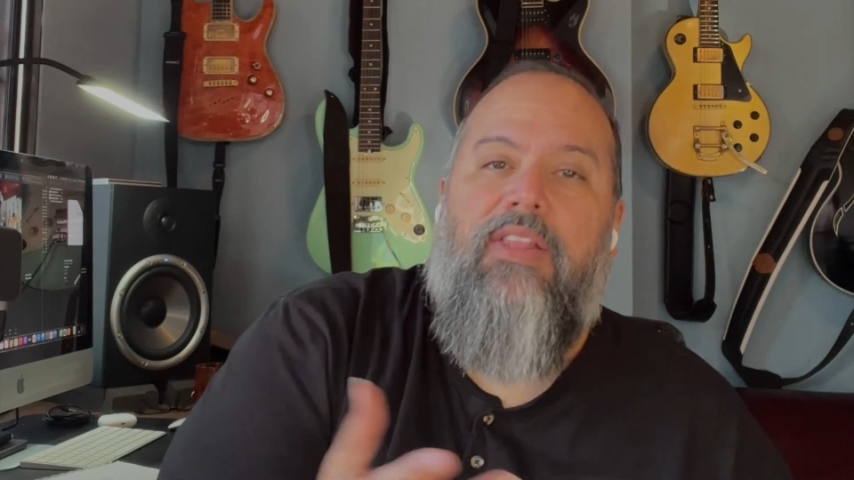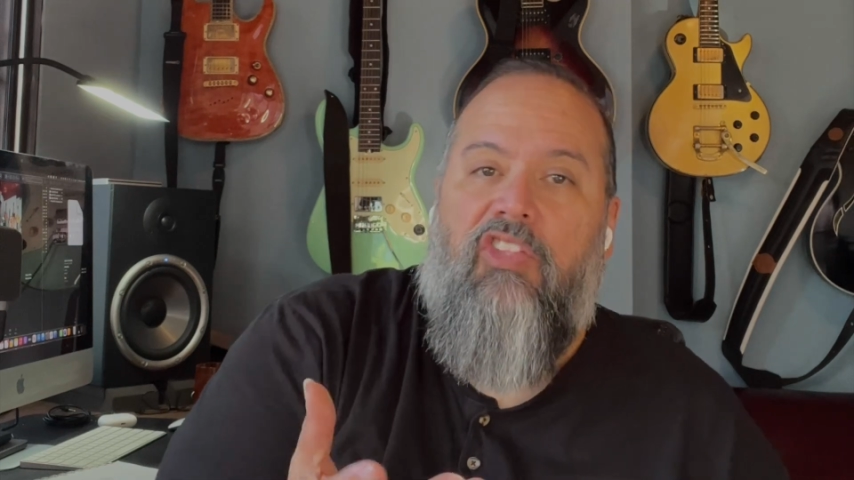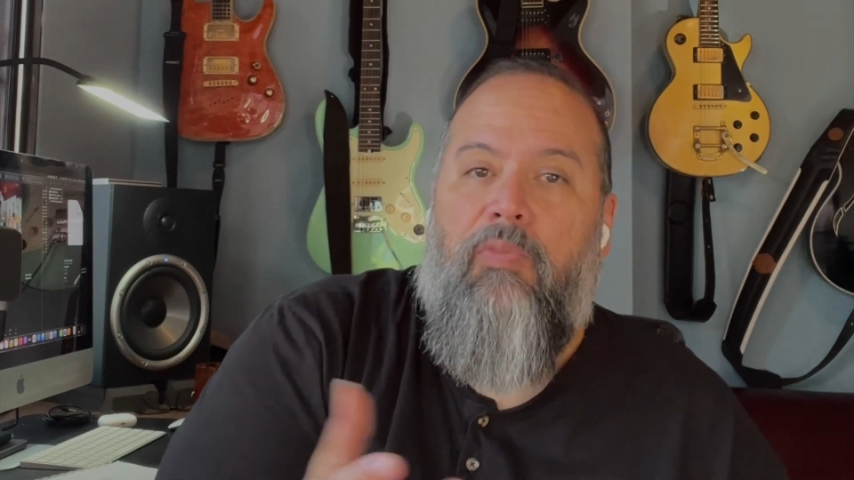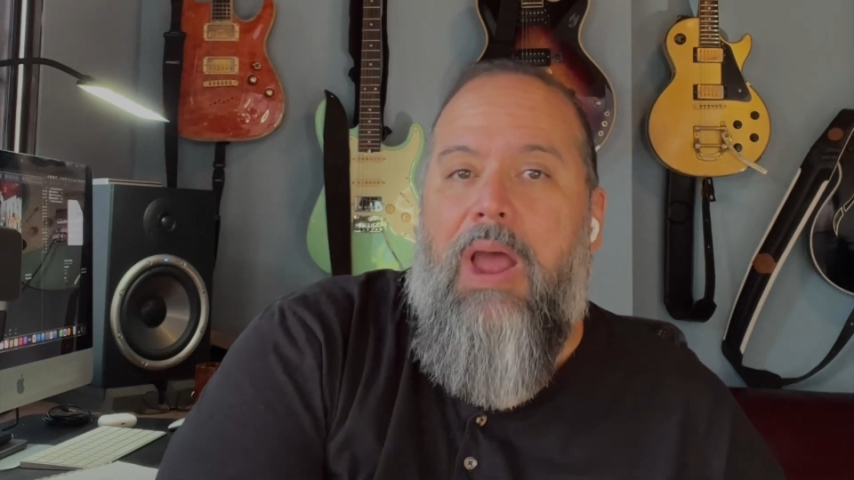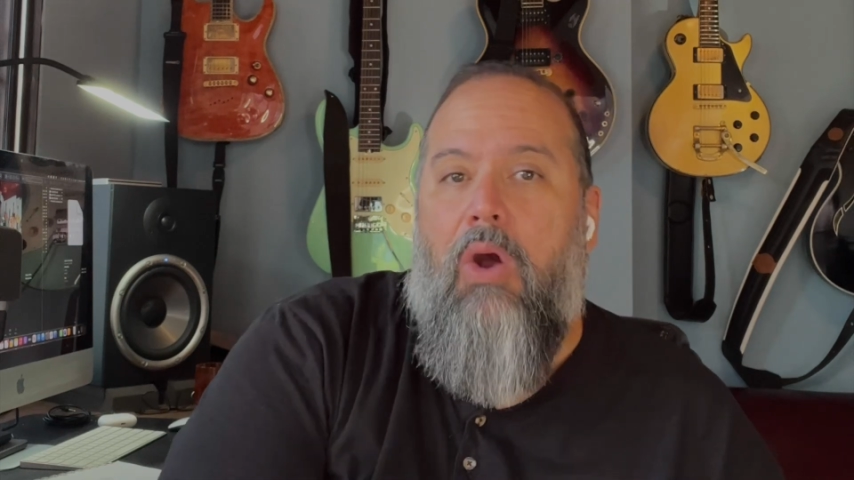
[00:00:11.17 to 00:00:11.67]

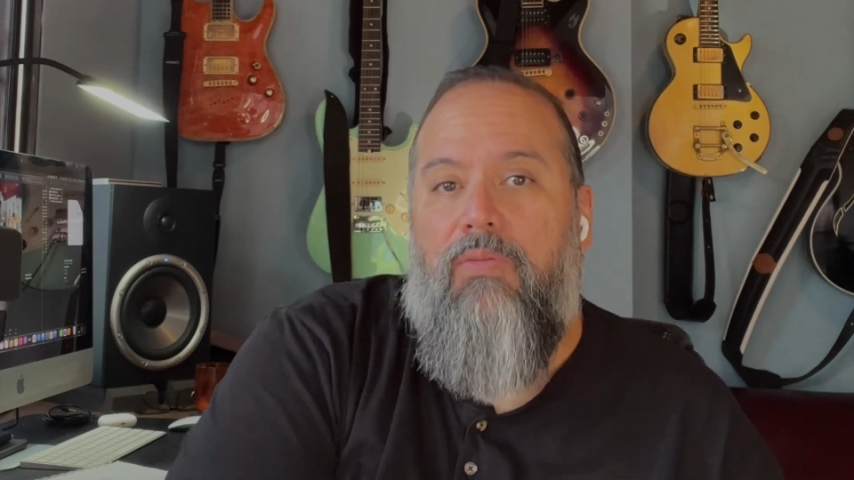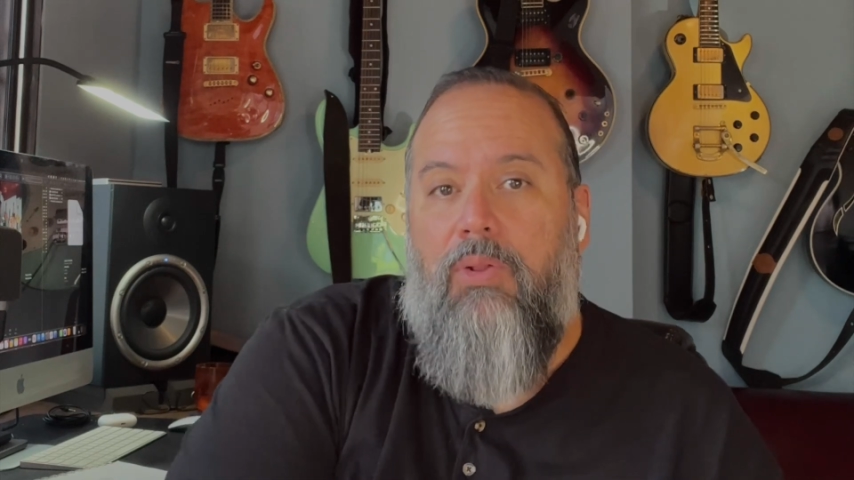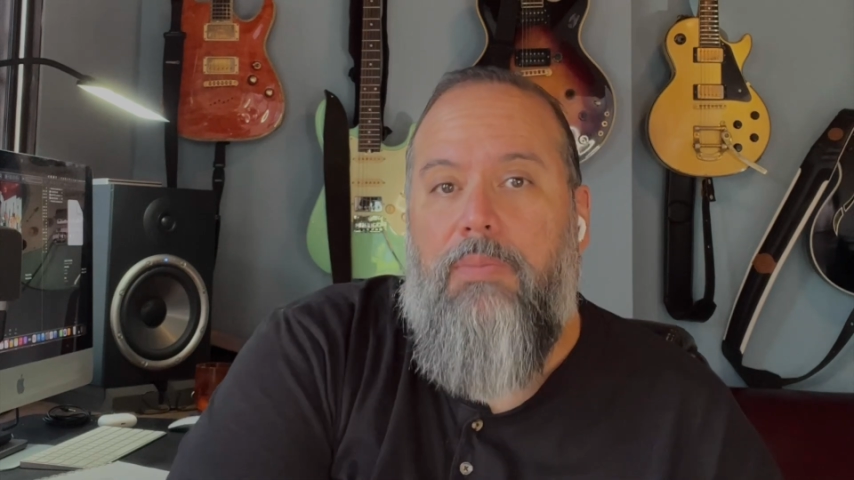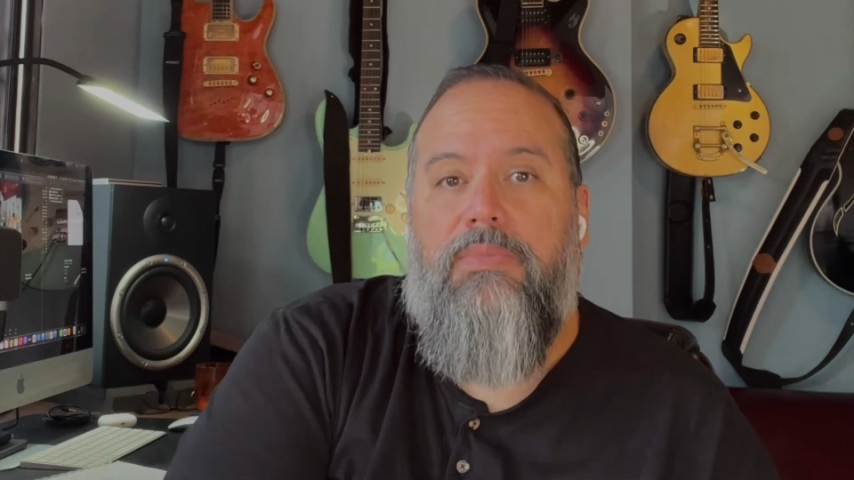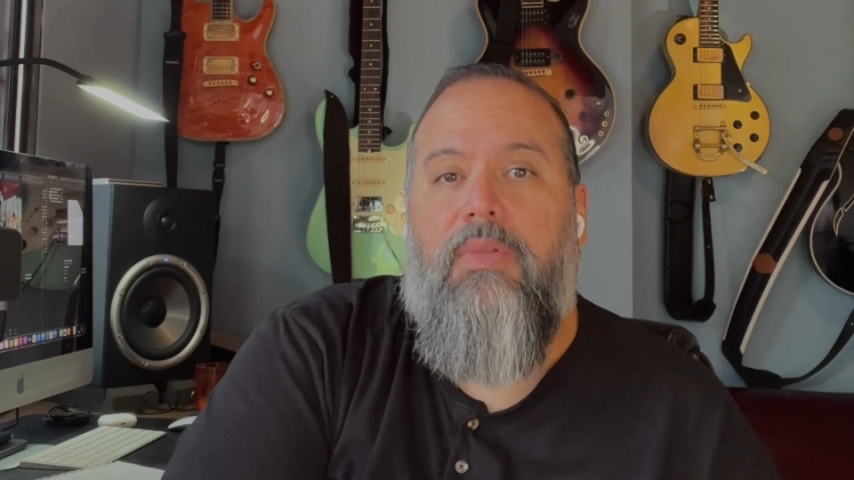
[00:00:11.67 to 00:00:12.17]
that's
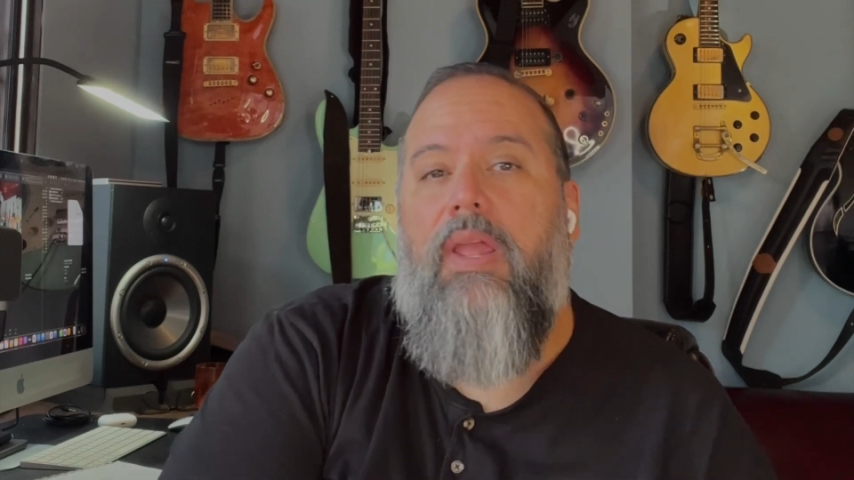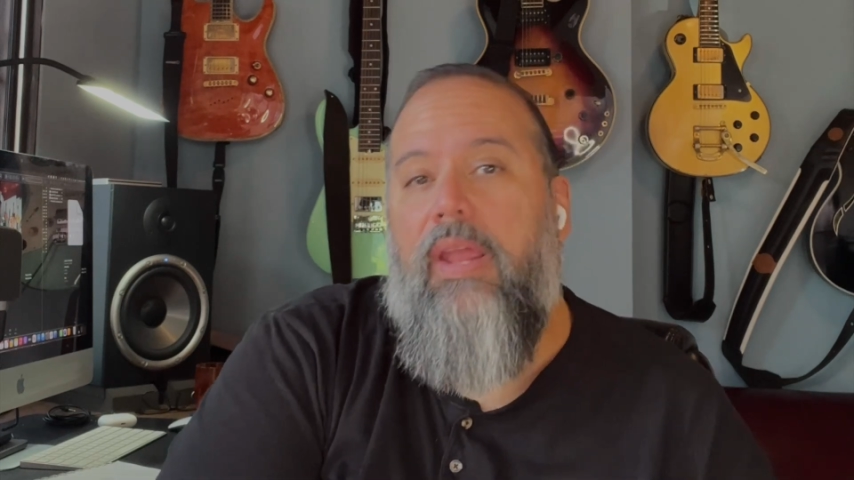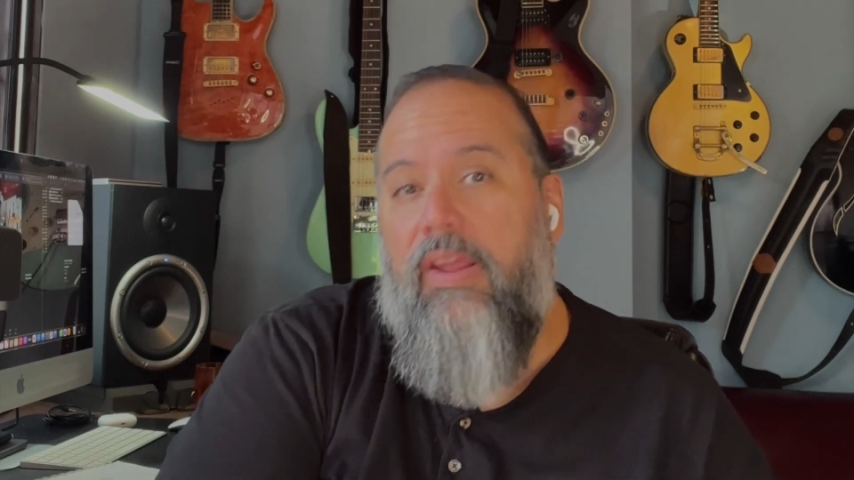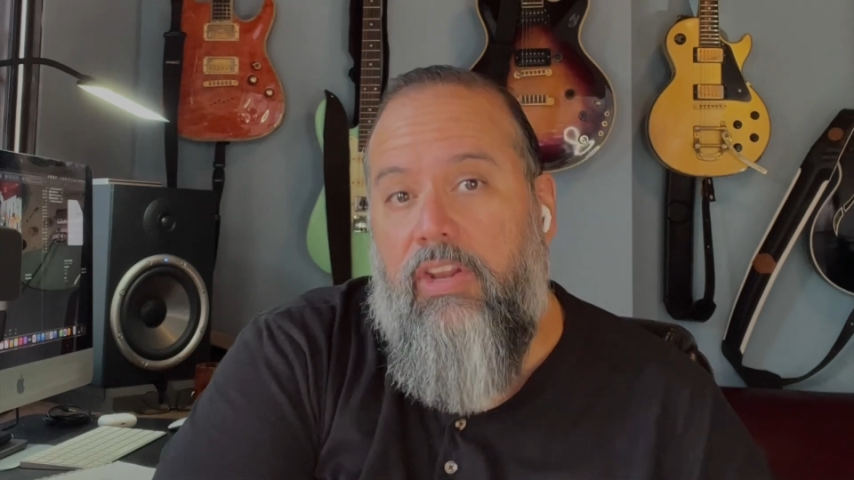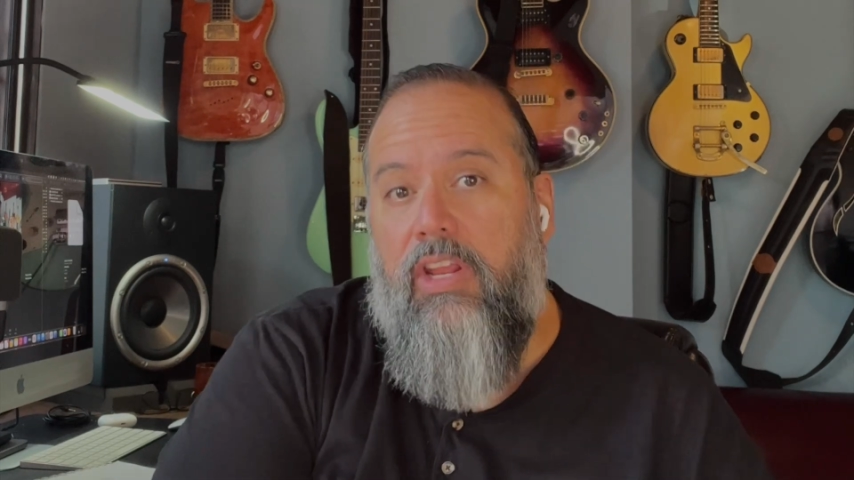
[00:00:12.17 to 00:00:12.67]
powerful,
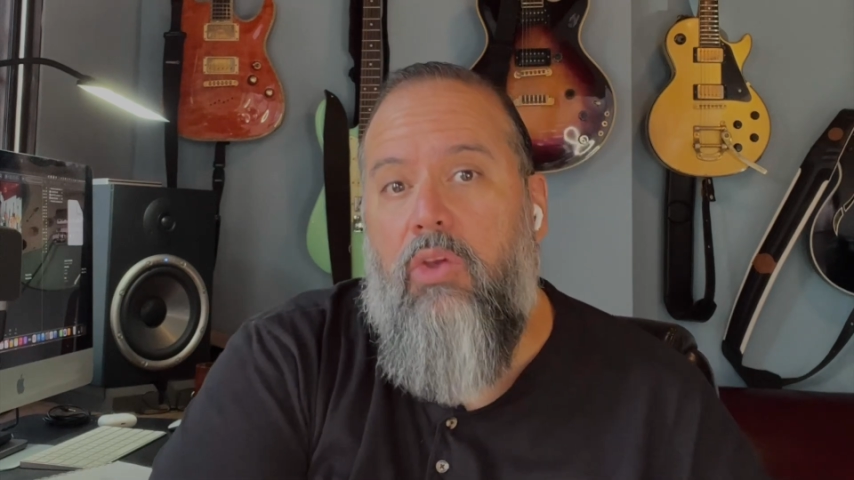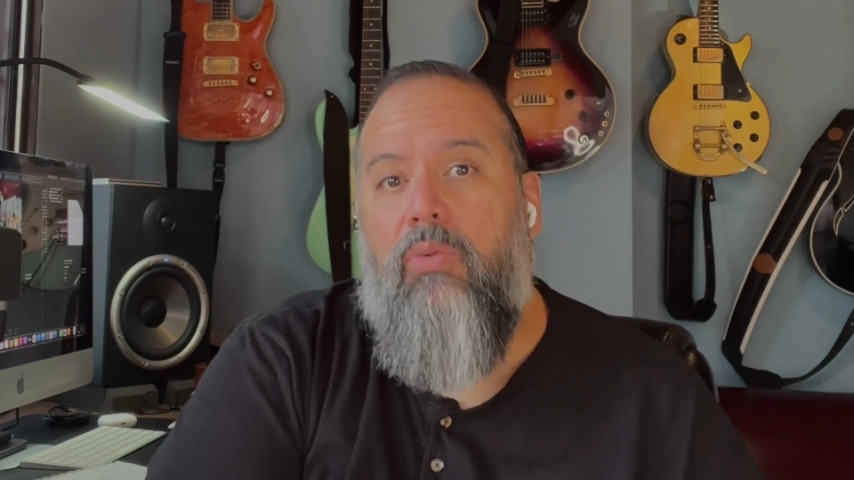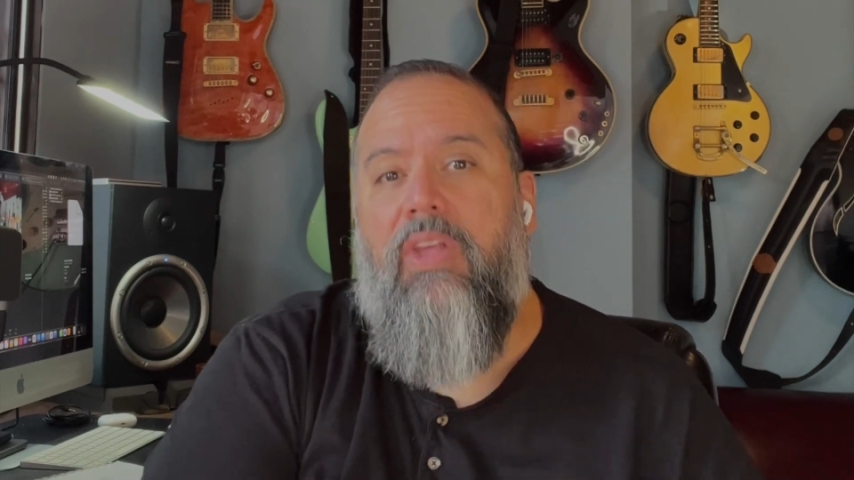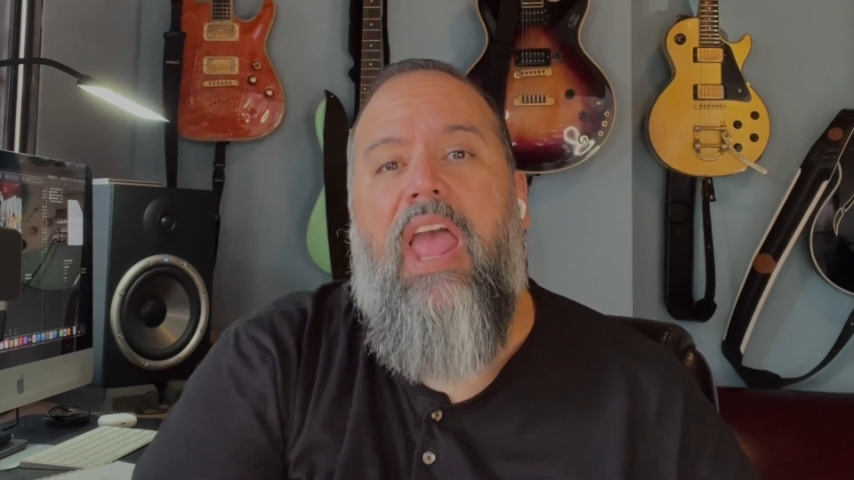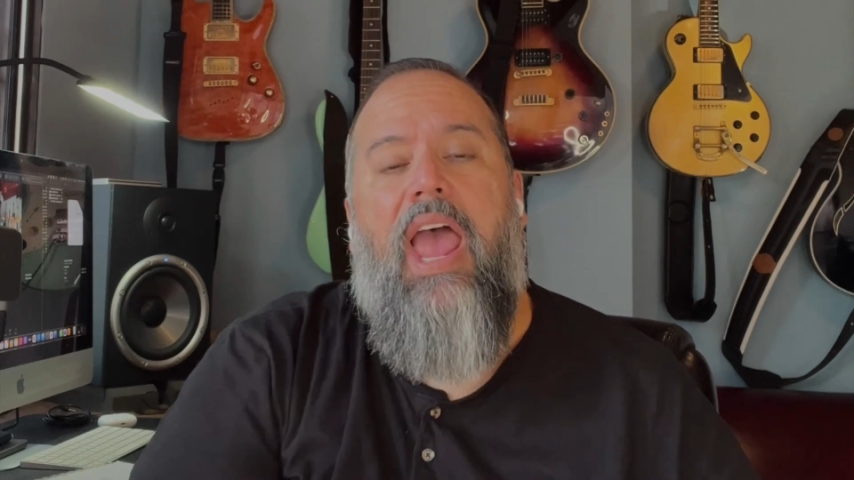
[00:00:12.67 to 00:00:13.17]
easy to
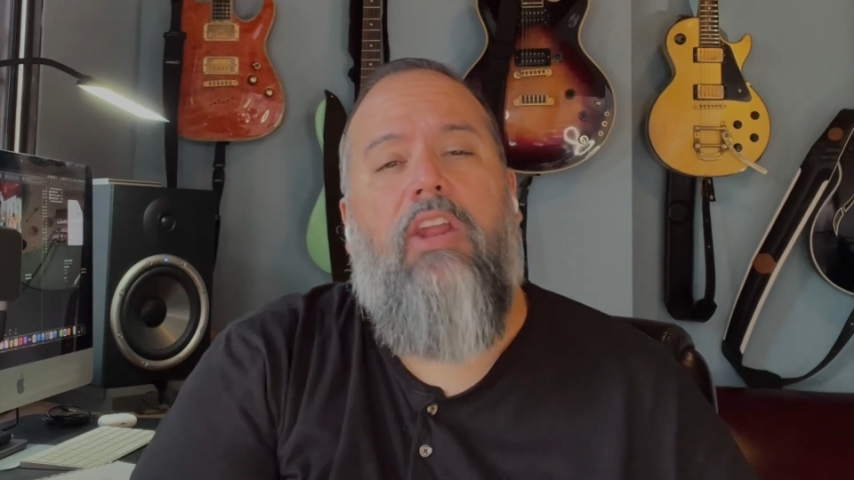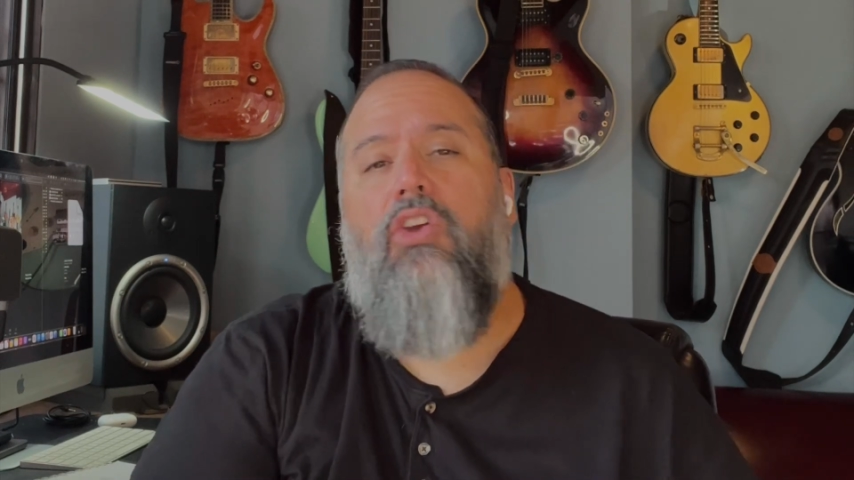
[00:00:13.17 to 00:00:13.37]
use, and a